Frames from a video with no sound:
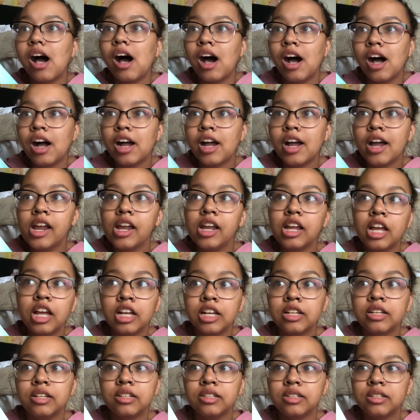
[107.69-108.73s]
I
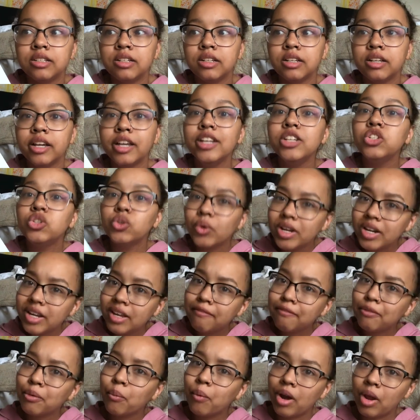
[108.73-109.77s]
enjoyed
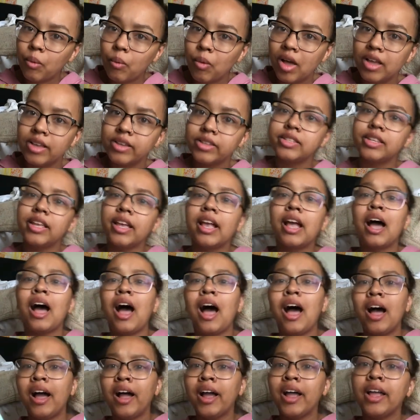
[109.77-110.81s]
it for what it was. Like,
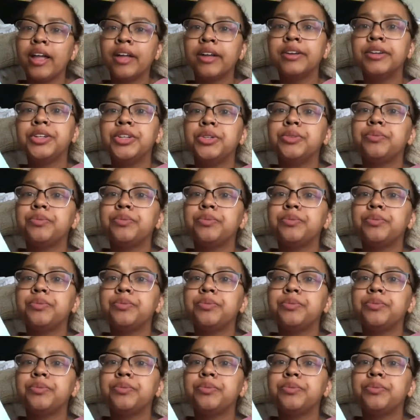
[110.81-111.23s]
I